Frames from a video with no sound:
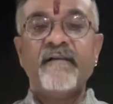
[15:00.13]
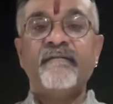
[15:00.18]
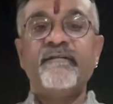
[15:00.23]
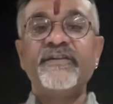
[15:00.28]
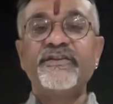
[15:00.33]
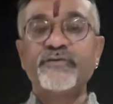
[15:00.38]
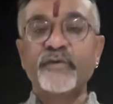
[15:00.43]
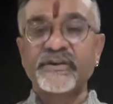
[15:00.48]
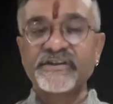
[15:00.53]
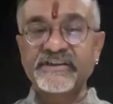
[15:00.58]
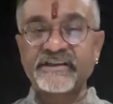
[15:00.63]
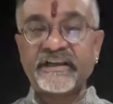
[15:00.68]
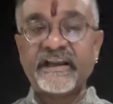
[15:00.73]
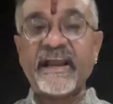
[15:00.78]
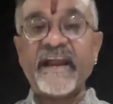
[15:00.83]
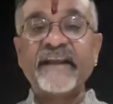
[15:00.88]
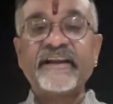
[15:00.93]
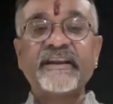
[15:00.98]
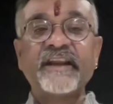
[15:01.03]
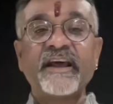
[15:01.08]
which was
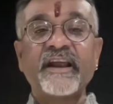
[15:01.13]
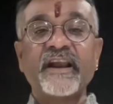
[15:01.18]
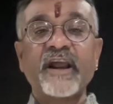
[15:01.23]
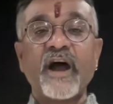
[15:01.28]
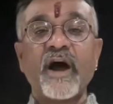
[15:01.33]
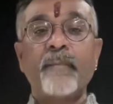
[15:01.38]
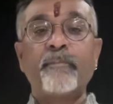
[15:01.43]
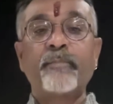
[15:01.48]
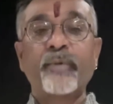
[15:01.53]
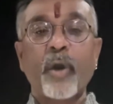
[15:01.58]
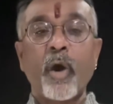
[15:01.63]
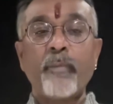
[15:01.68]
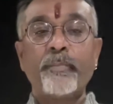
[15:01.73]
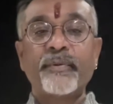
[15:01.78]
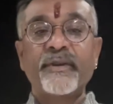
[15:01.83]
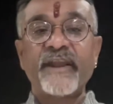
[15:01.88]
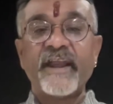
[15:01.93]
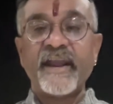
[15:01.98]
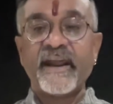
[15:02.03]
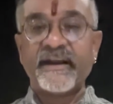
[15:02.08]
later
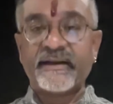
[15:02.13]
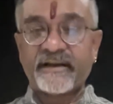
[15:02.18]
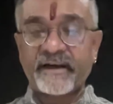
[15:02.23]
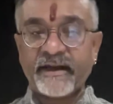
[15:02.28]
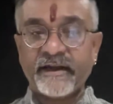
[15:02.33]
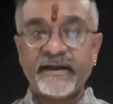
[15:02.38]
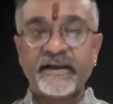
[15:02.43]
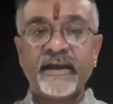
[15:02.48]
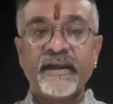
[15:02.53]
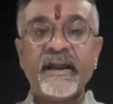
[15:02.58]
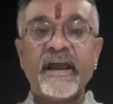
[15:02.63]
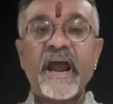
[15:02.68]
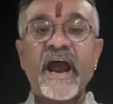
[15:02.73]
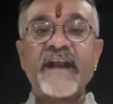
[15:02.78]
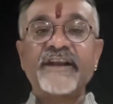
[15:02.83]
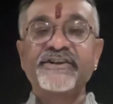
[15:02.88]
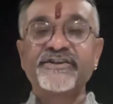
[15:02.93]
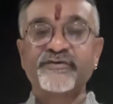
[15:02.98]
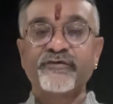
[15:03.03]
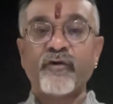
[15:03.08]
appropriated
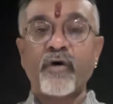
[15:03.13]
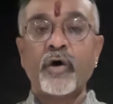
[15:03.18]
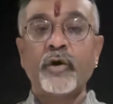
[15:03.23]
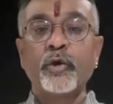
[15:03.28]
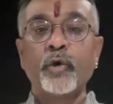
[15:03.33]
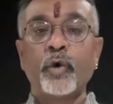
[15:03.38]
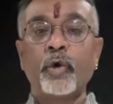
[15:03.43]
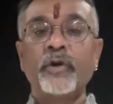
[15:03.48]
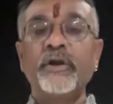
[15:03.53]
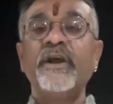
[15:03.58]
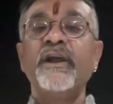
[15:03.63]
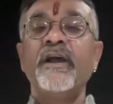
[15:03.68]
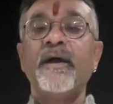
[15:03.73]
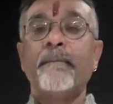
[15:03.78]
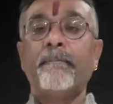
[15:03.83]
and swallowed